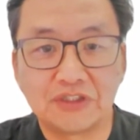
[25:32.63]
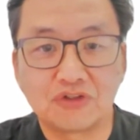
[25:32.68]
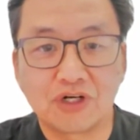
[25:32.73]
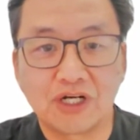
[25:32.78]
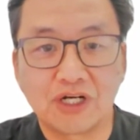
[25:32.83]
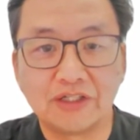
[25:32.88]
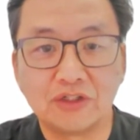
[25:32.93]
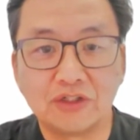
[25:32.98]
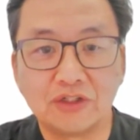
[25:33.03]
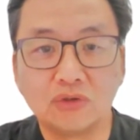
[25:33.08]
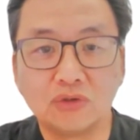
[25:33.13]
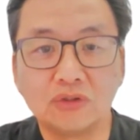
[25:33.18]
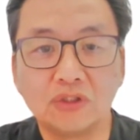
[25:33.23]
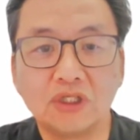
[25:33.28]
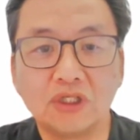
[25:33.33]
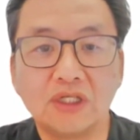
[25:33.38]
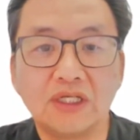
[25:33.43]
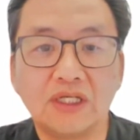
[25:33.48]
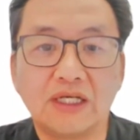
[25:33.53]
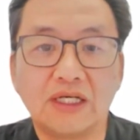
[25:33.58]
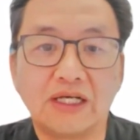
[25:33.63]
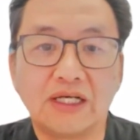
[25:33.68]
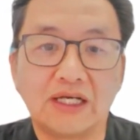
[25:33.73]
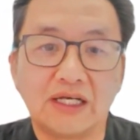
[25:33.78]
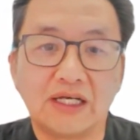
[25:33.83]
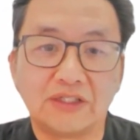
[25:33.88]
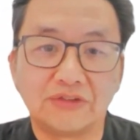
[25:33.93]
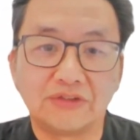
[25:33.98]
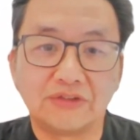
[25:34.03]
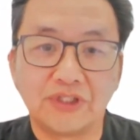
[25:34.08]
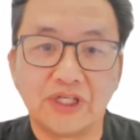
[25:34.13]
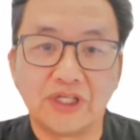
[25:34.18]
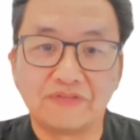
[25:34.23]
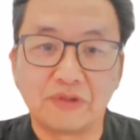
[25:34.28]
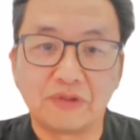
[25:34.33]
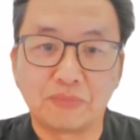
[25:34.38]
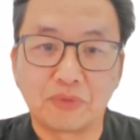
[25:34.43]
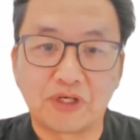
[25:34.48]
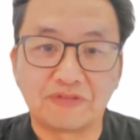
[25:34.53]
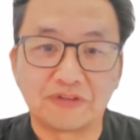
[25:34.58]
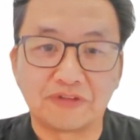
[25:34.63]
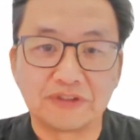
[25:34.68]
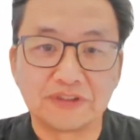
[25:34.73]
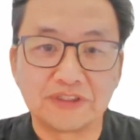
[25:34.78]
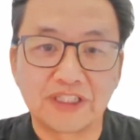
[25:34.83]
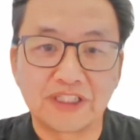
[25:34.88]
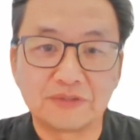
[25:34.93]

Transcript: triangle? Do you have a preference?